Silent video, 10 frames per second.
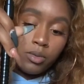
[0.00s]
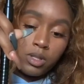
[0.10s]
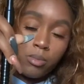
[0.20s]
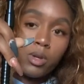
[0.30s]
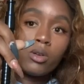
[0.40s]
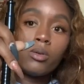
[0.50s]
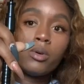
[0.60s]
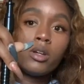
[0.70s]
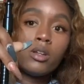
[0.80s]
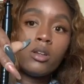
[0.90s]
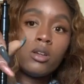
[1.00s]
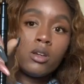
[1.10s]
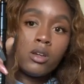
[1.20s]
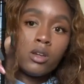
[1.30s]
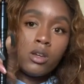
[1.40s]
it was the middle one,
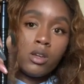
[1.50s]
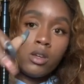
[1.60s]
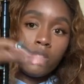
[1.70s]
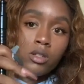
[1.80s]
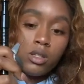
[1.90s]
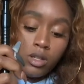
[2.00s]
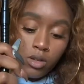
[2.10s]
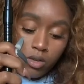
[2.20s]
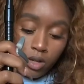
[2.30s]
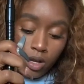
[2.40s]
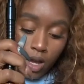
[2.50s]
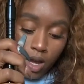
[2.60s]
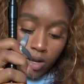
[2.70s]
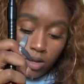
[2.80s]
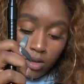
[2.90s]
just so you can
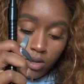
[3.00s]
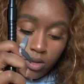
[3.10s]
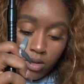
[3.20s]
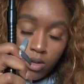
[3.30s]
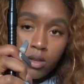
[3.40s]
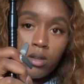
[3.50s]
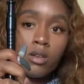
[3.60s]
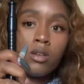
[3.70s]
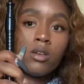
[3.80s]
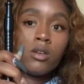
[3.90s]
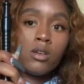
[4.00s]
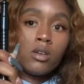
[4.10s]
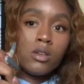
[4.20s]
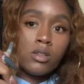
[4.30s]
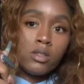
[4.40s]
kind of
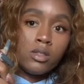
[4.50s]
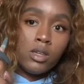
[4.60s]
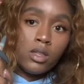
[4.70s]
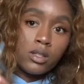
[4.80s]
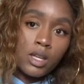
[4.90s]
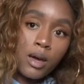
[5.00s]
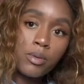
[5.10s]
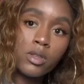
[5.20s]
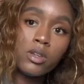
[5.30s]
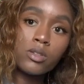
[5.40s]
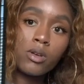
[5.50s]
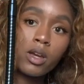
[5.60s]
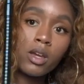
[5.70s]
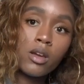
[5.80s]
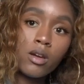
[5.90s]
see the top of this
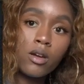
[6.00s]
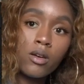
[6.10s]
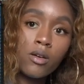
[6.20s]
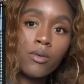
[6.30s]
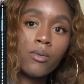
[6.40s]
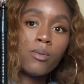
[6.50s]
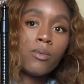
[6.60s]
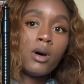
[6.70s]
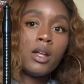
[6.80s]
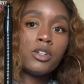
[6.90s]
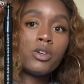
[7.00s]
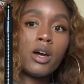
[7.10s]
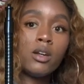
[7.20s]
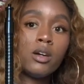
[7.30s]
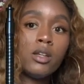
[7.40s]
right here while I
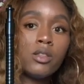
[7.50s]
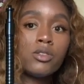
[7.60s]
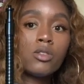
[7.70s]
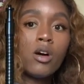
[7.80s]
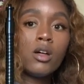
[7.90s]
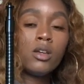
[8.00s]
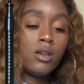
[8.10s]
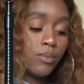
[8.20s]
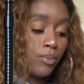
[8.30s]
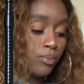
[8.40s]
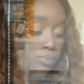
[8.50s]
try to install it.